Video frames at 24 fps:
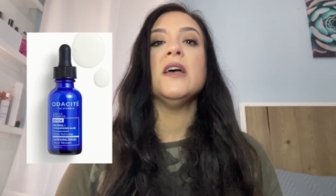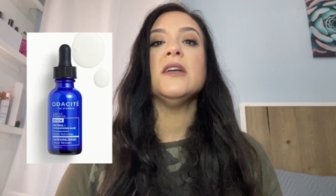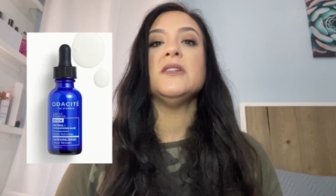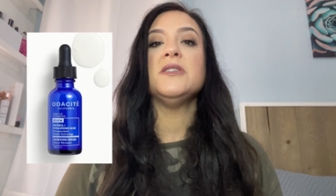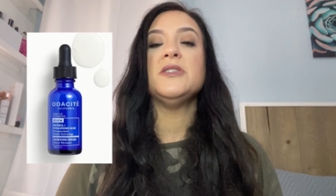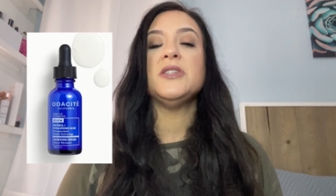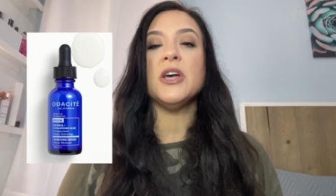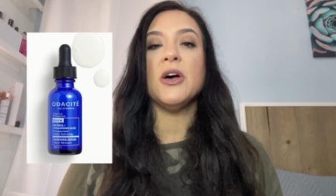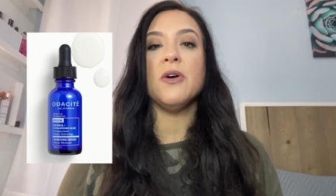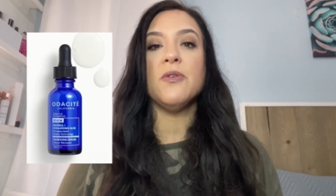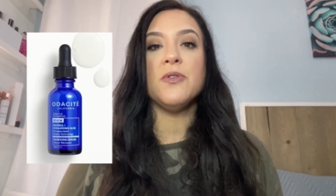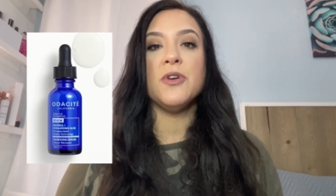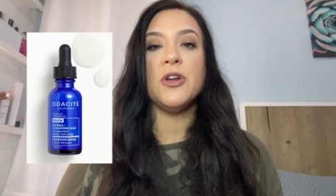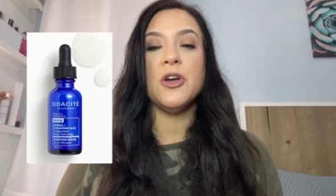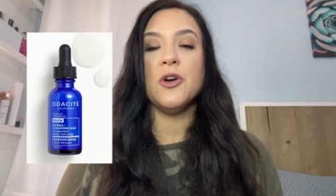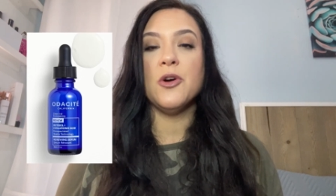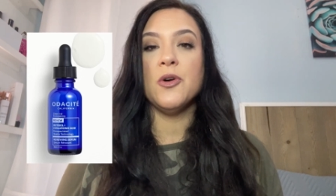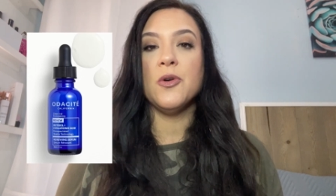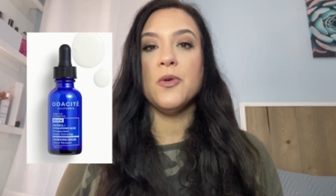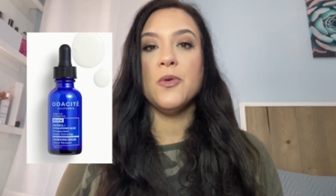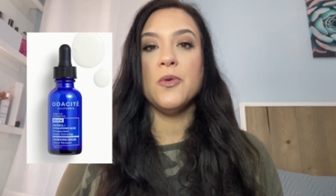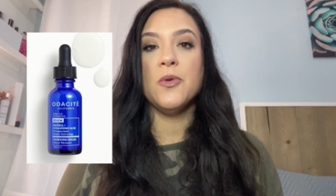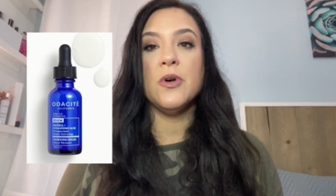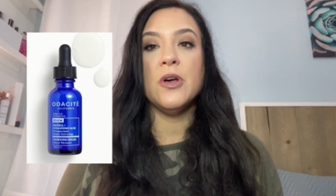Don't
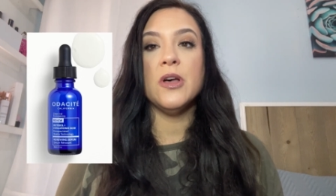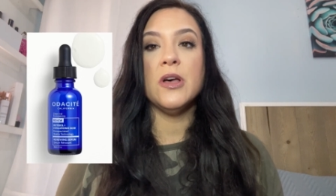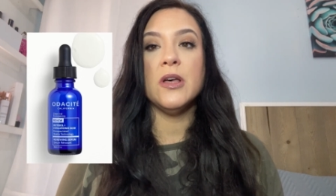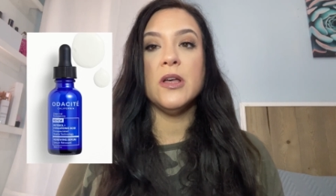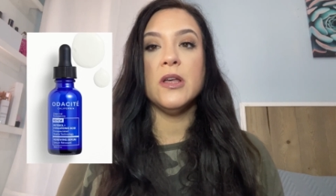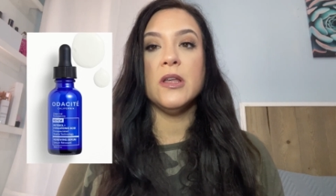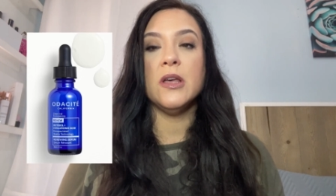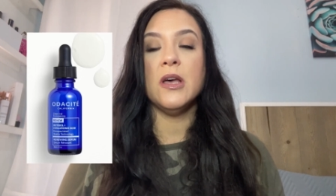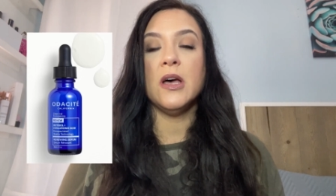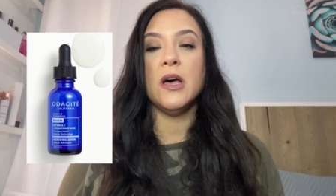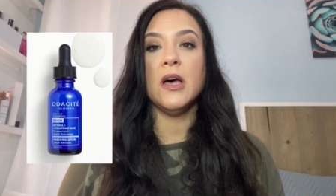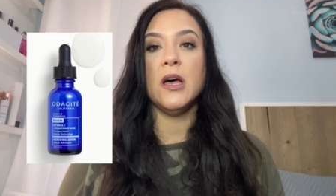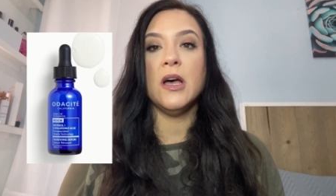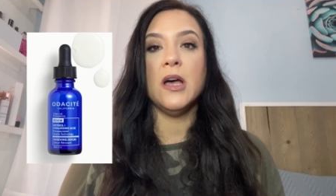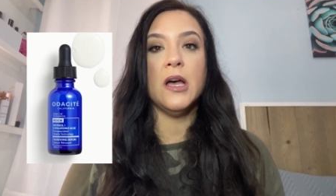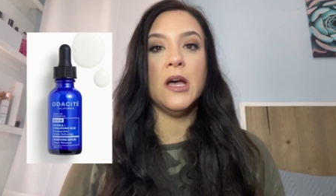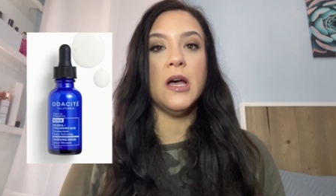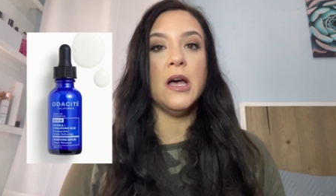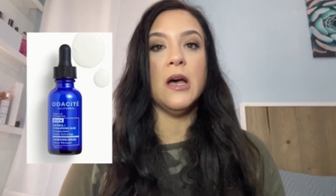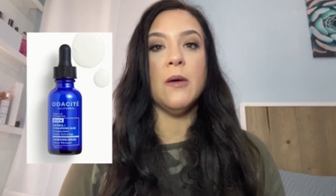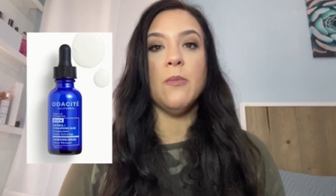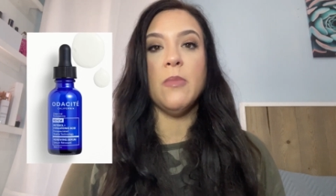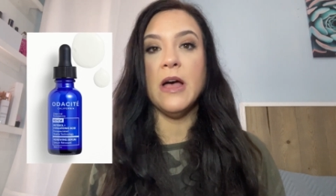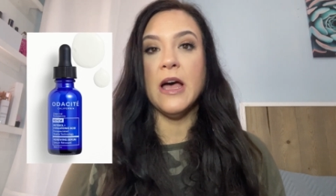know
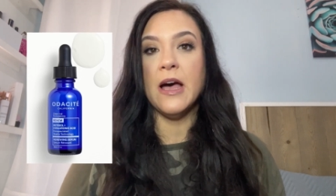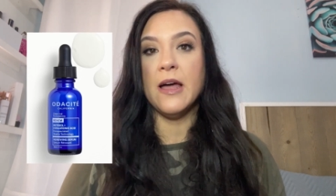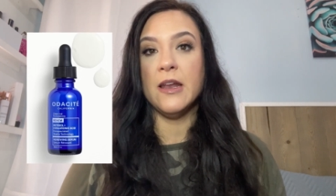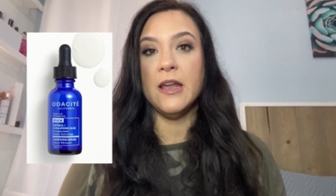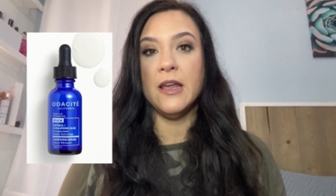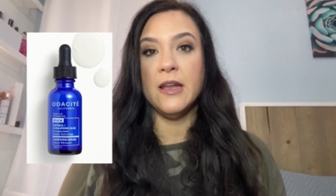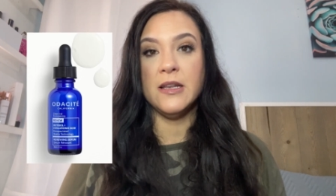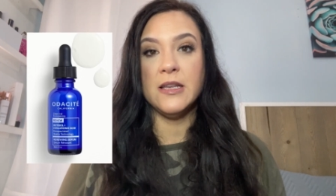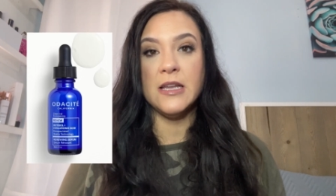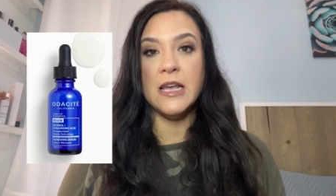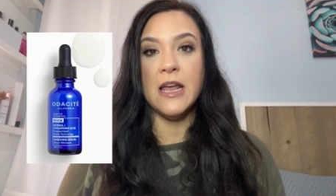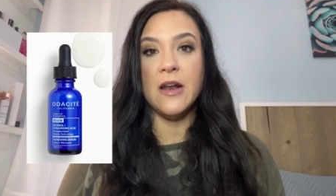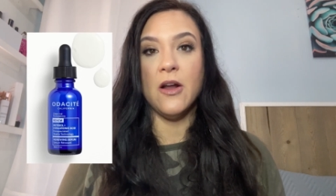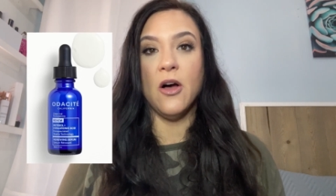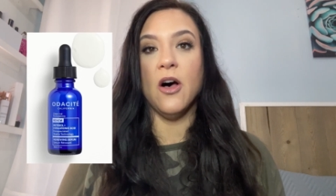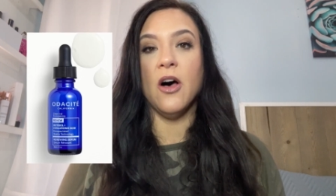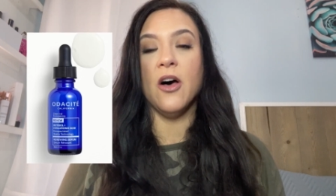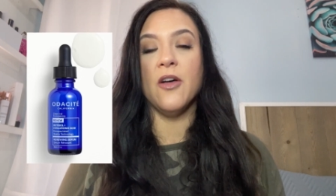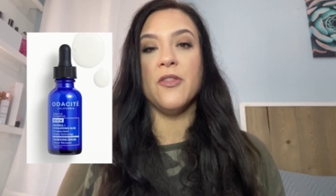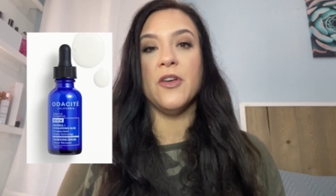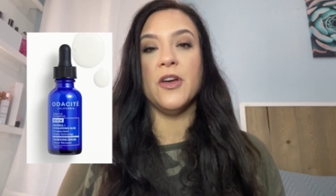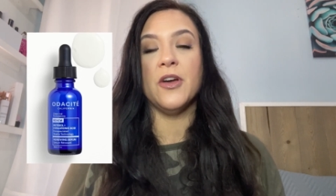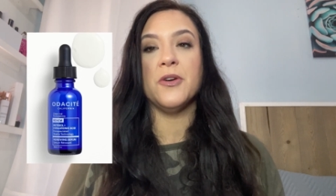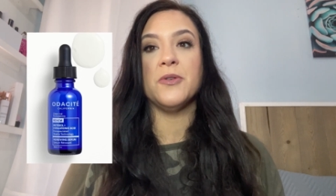about it at
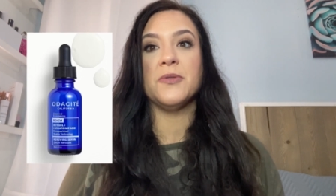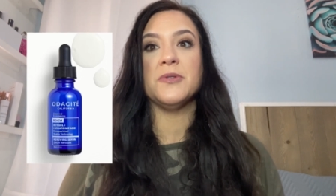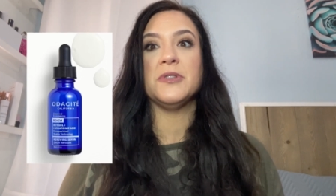all though.